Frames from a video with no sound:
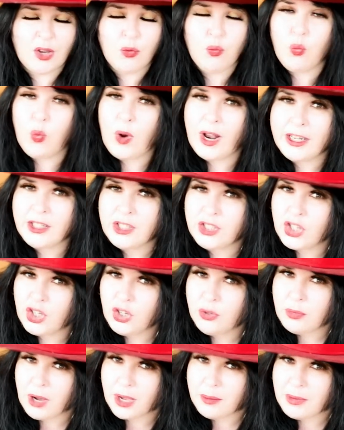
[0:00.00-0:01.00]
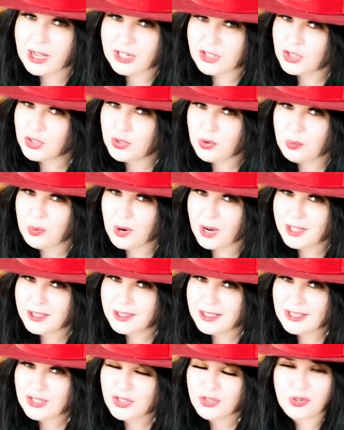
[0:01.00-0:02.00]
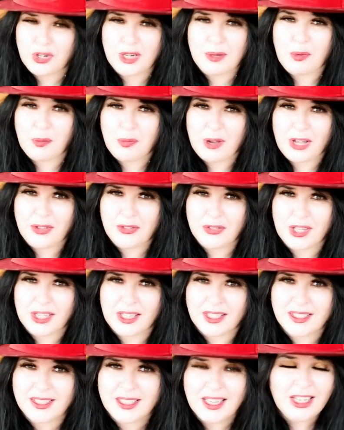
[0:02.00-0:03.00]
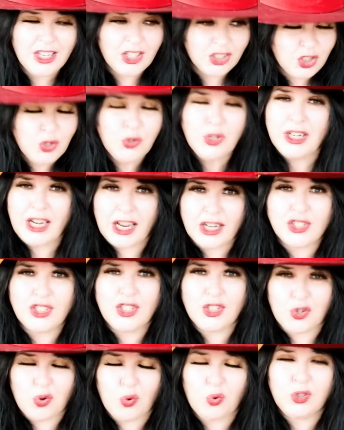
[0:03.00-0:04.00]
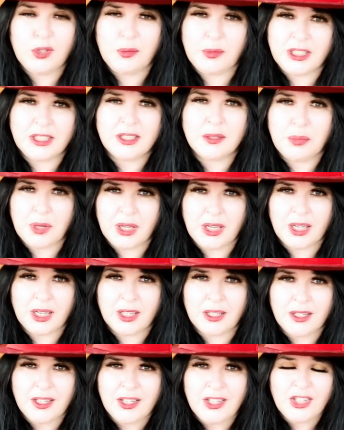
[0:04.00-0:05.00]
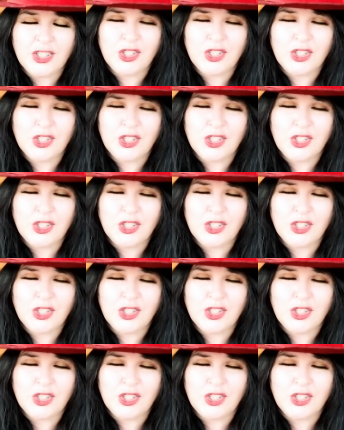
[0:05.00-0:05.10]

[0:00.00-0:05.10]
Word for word: And when you, my magical Pisces, dream about things, you can actually call them into being.